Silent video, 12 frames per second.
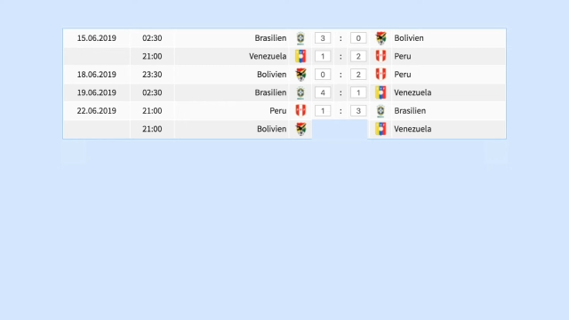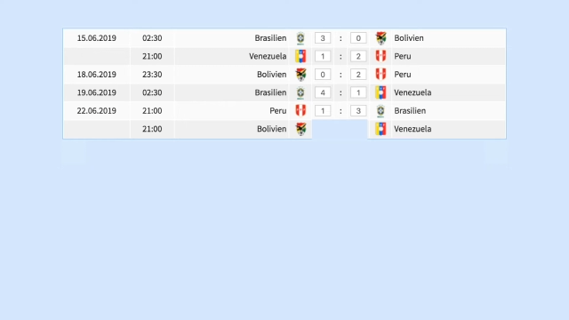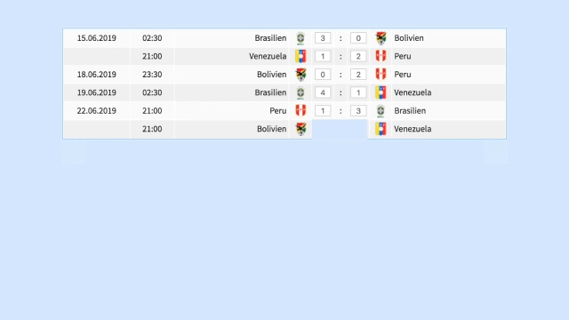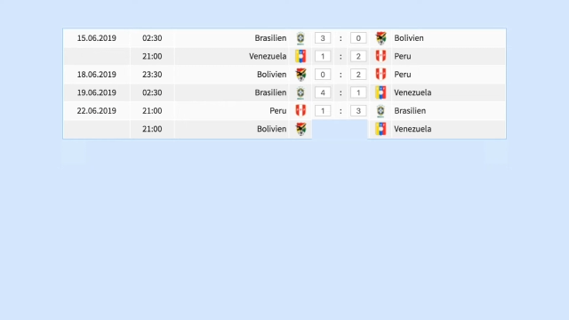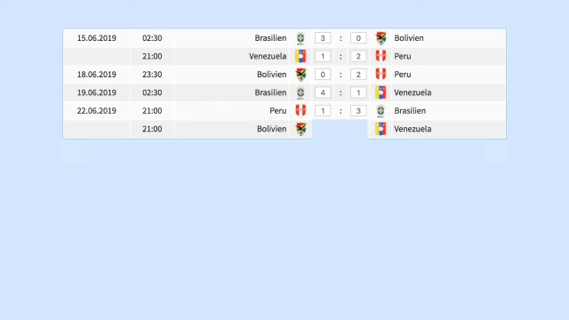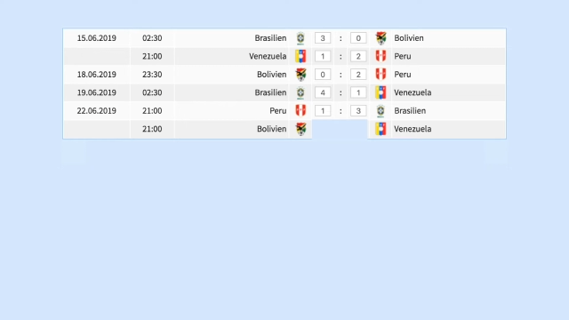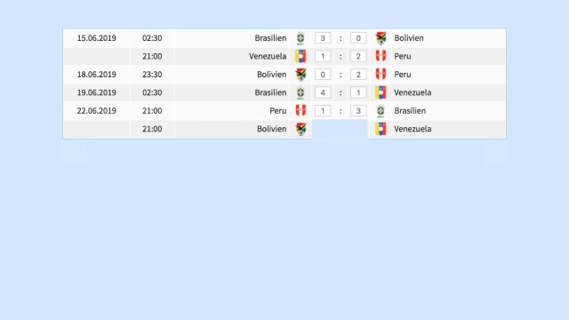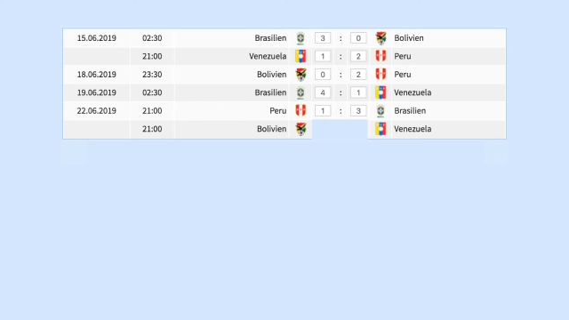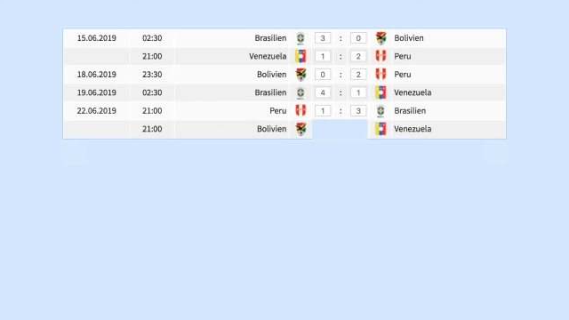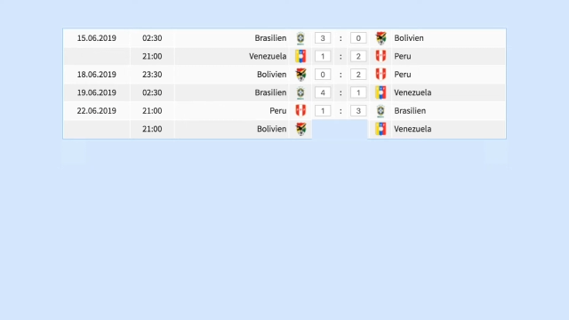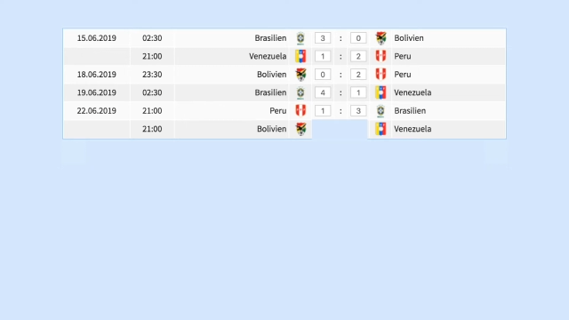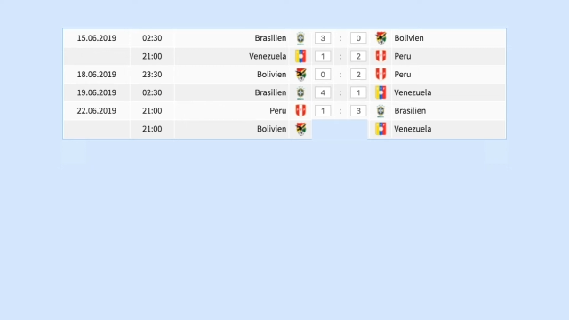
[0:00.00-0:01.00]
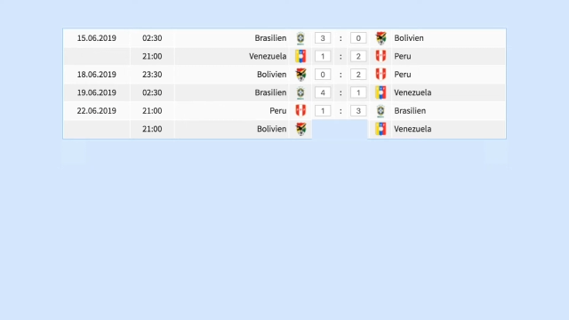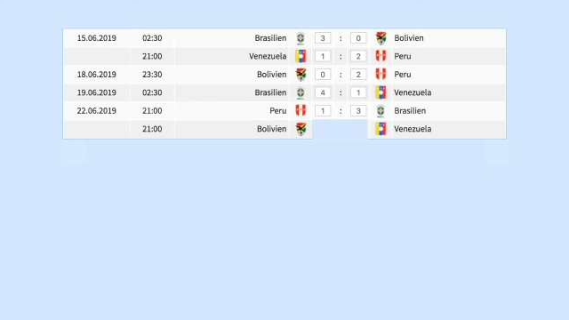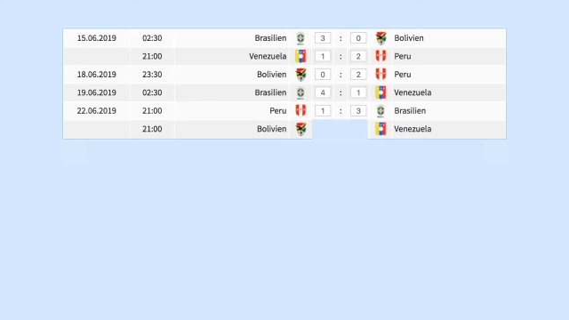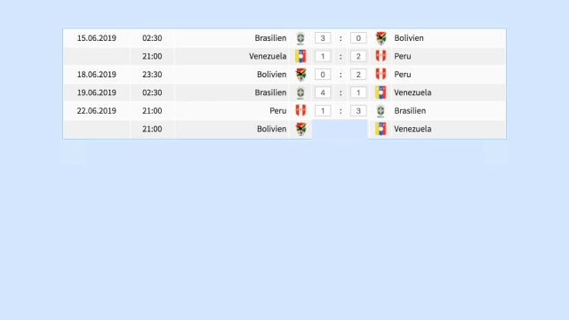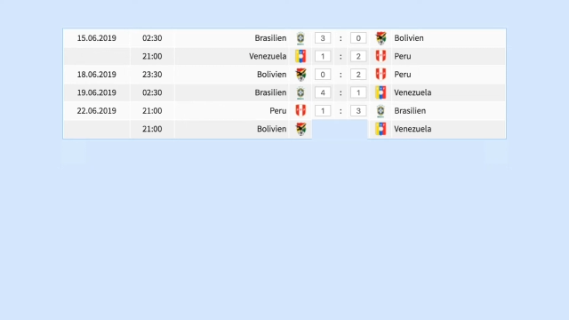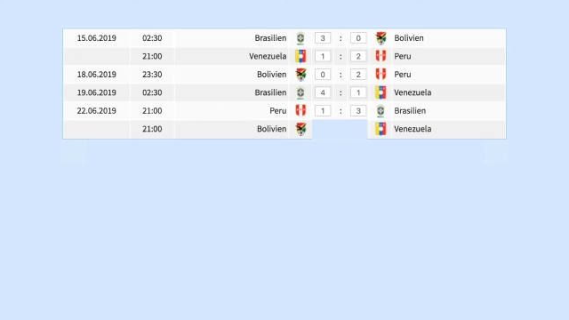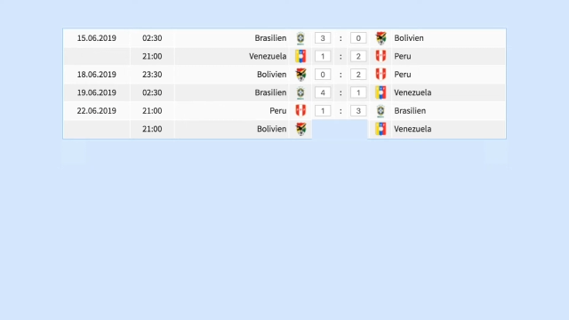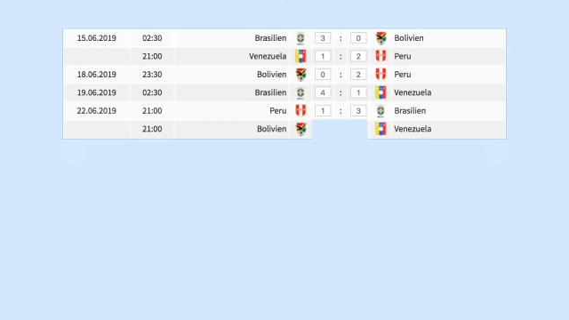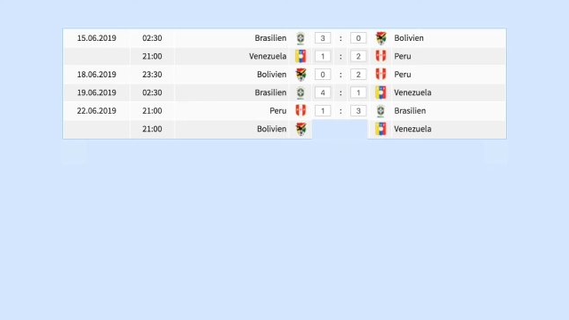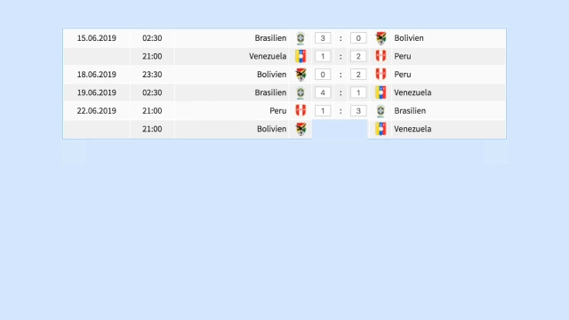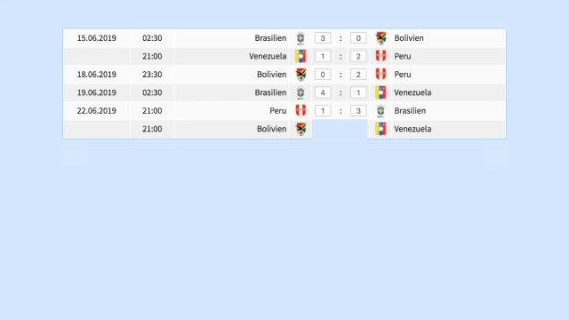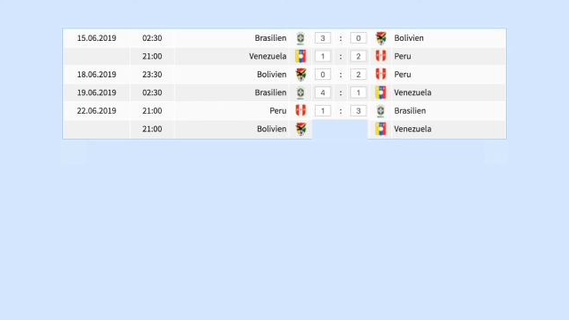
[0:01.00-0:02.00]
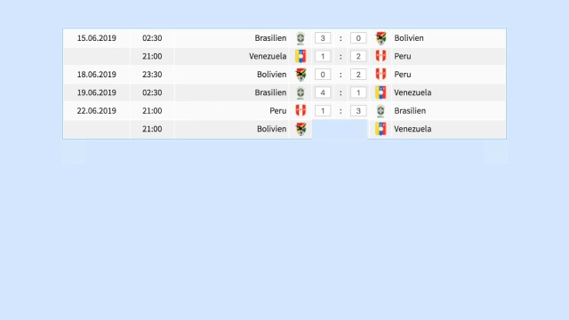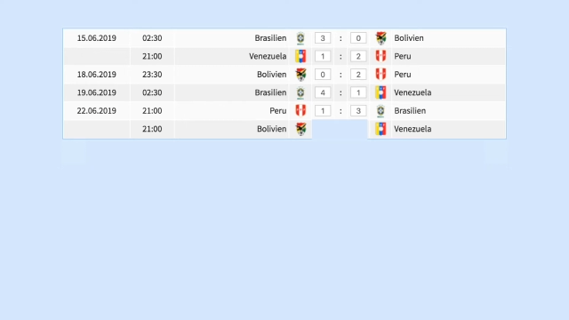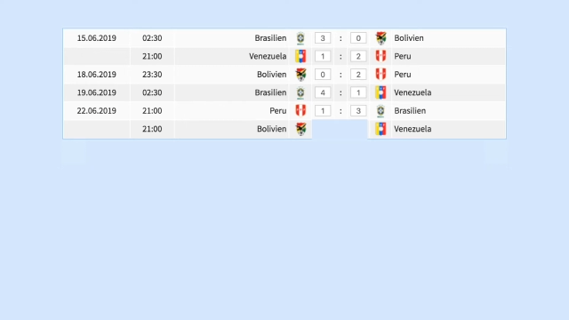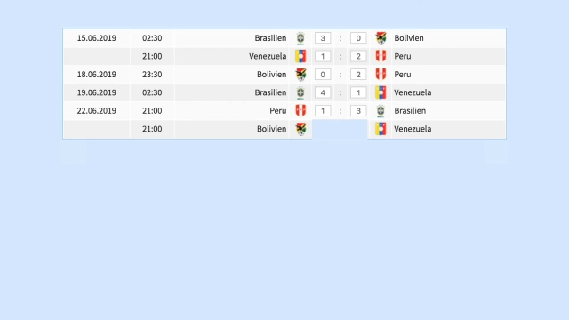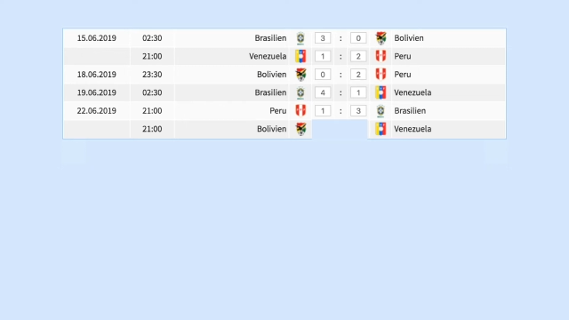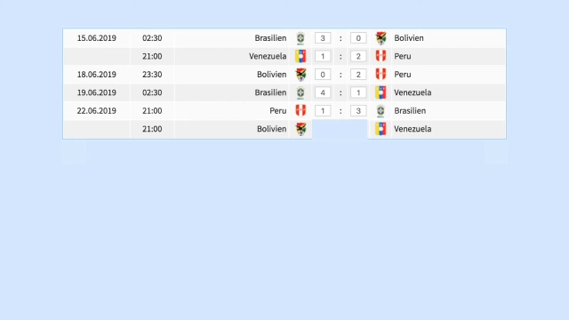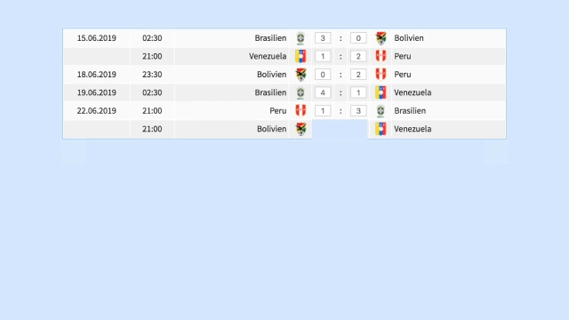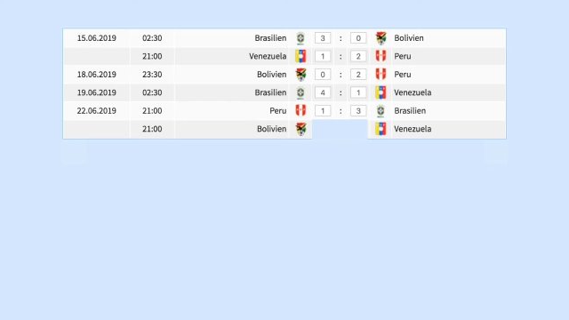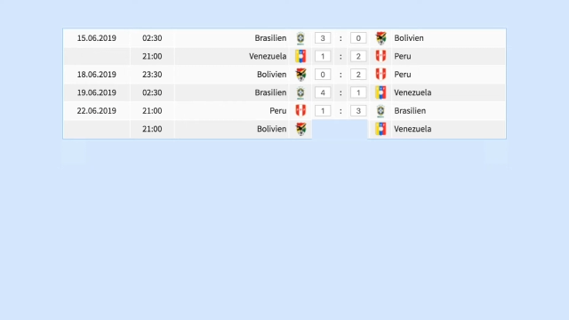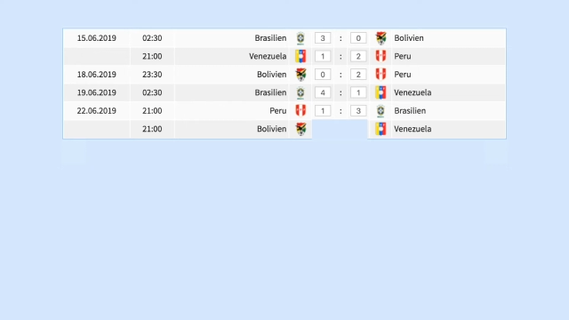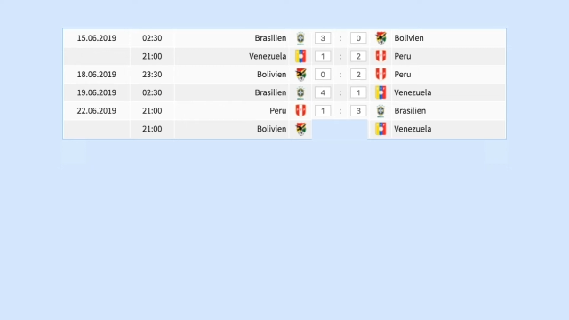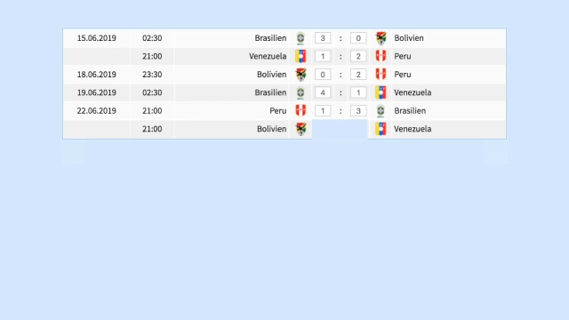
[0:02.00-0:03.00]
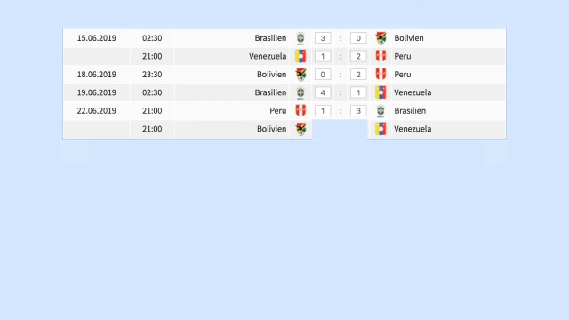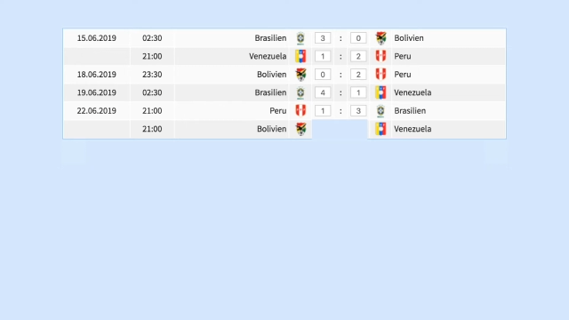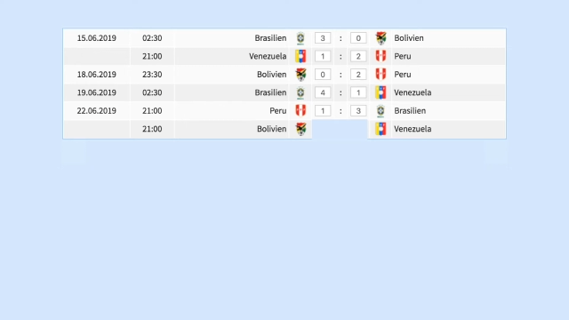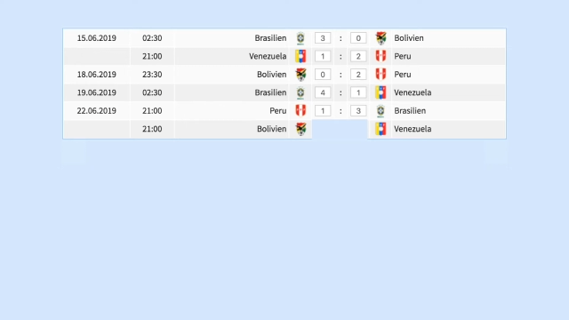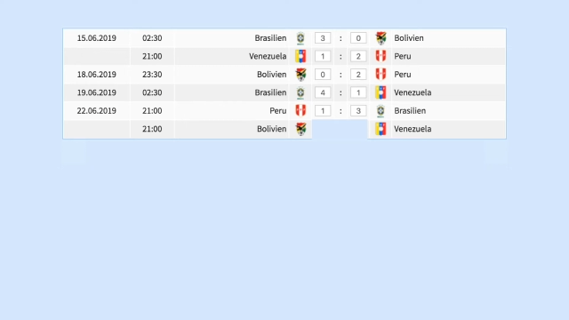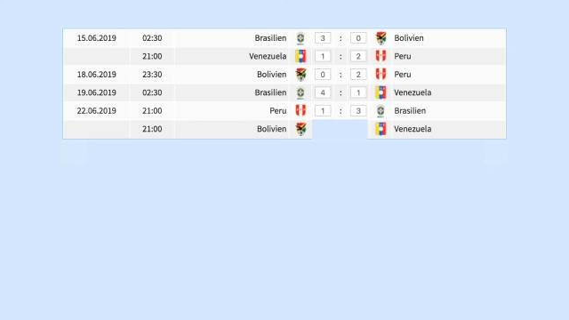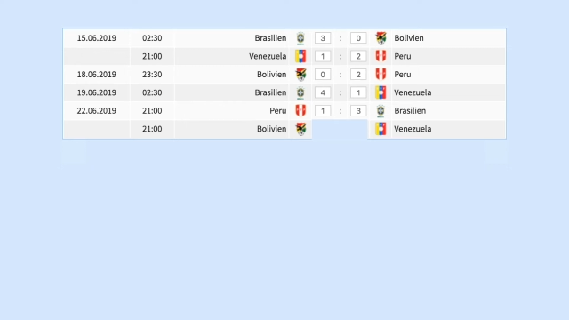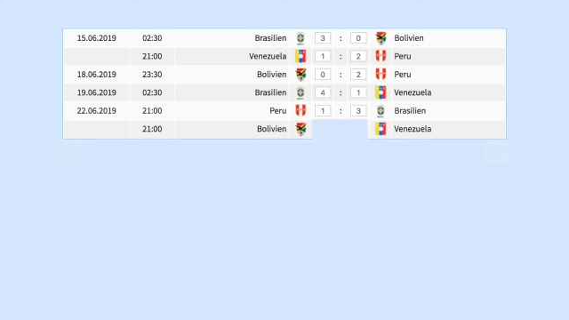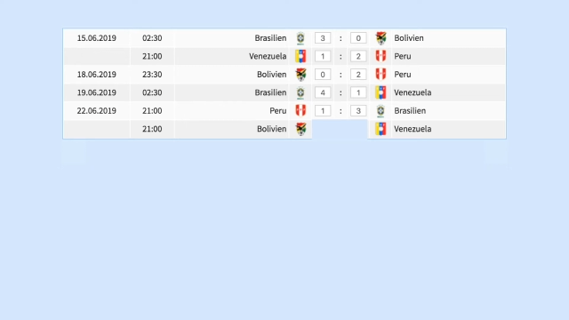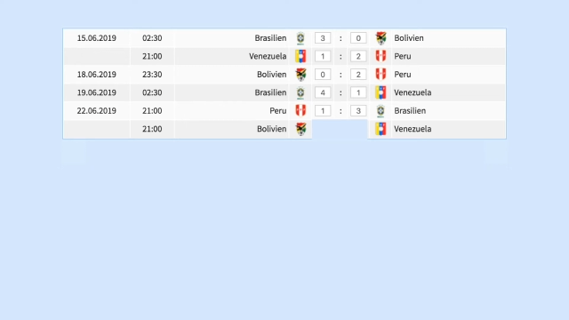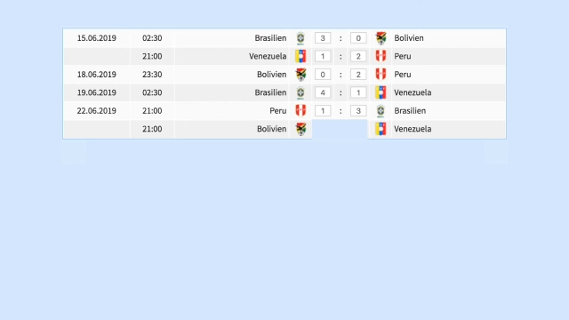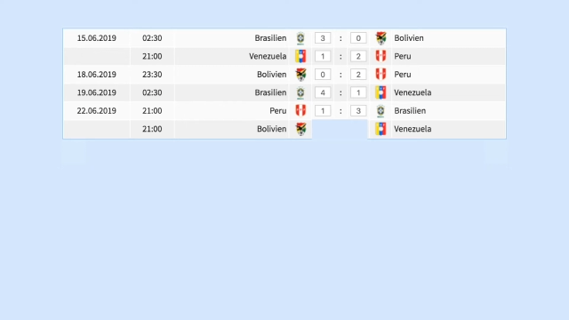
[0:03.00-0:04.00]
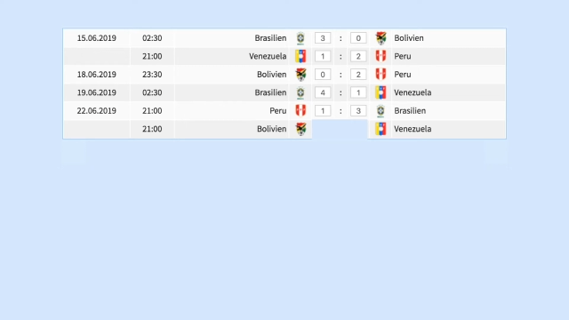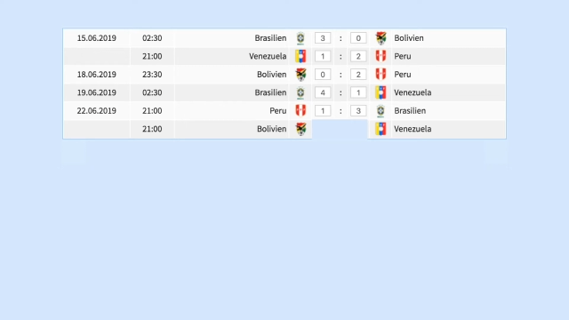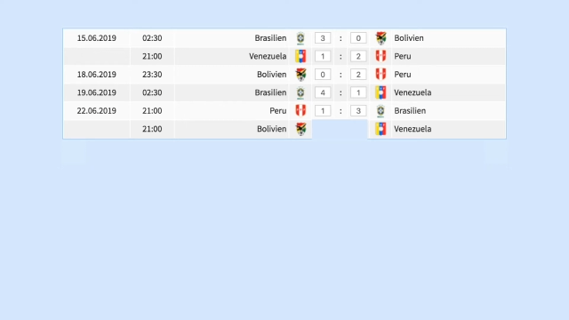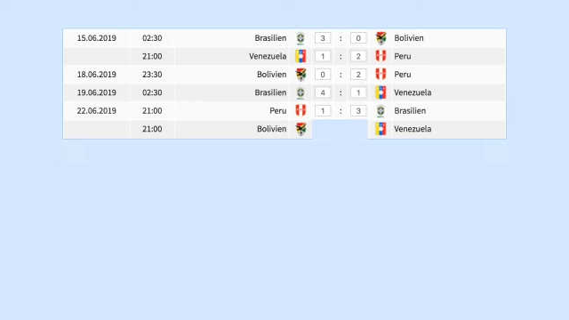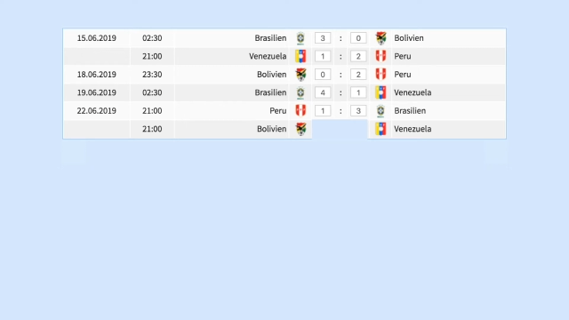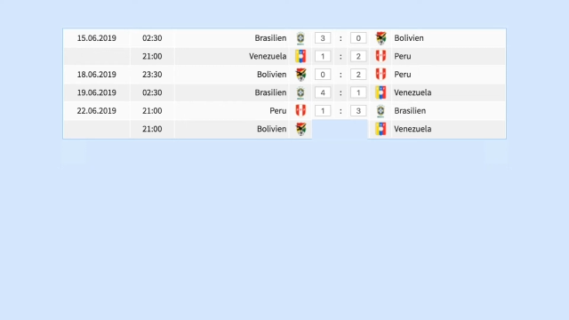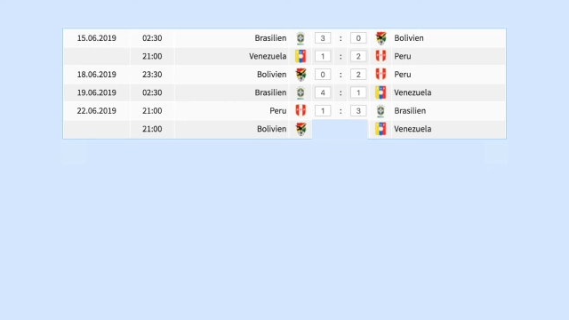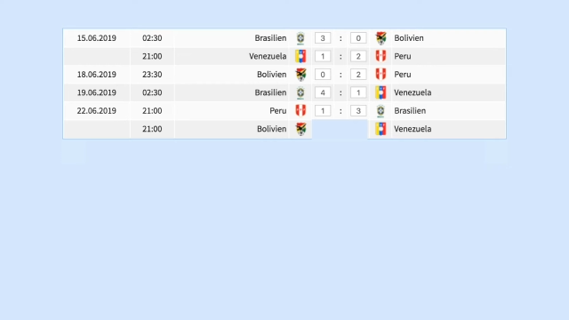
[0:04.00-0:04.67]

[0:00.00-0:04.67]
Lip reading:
[unreadable: no face in view]